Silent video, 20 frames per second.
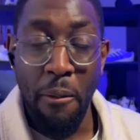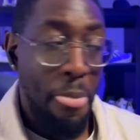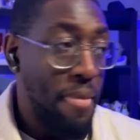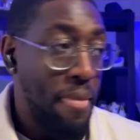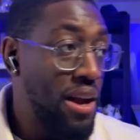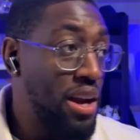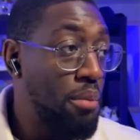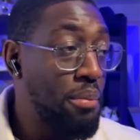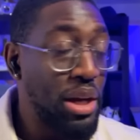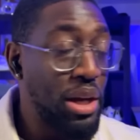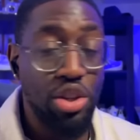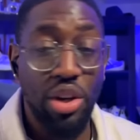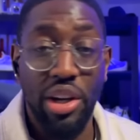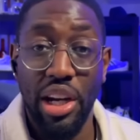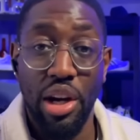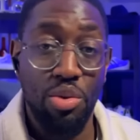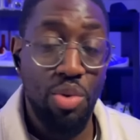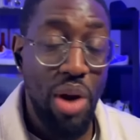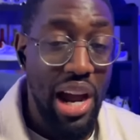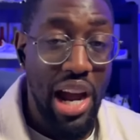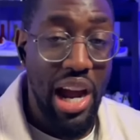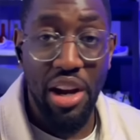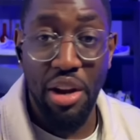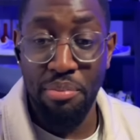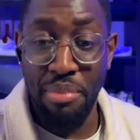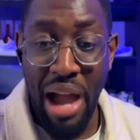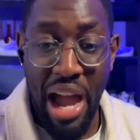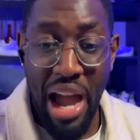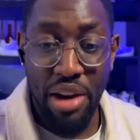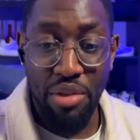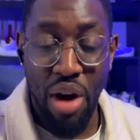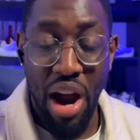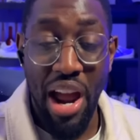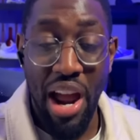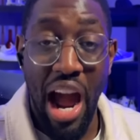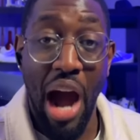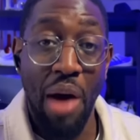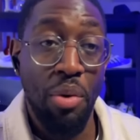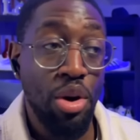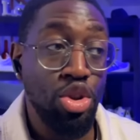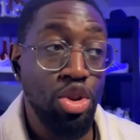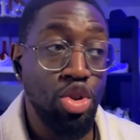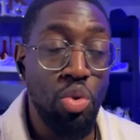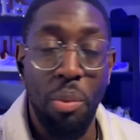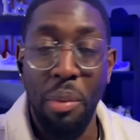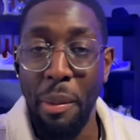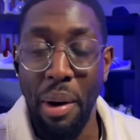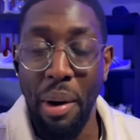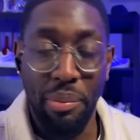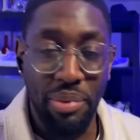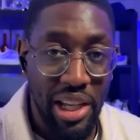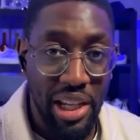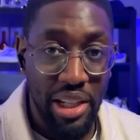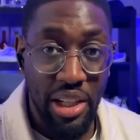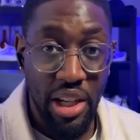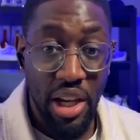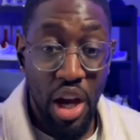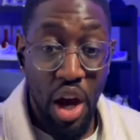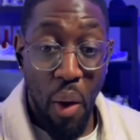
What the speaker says: And I'll make sure I get the right kind of man, right? I won't do what my mum did.